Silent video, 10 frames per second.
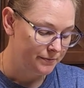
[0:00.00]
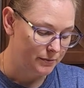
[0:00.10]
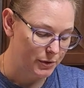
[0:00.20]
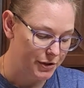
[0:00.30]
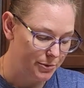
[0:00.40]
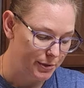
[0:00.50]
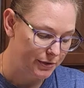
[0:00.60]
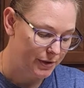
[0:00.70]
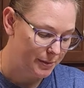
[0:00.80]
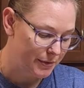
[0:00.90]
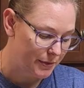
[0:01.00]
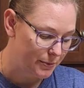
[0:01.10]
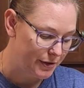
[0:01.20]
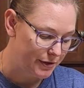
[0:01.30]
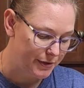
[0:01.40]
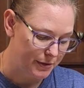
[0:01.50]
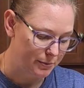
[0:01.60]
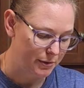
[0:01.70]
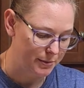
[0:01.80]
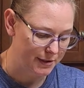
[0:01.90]
more humid climate than we are at the
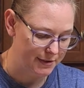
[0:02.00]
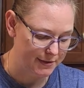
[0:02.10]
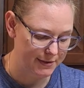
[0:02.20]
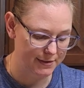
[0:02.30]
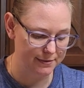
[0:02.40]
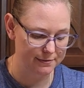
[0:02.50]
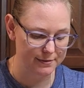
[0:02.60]
moment, it's,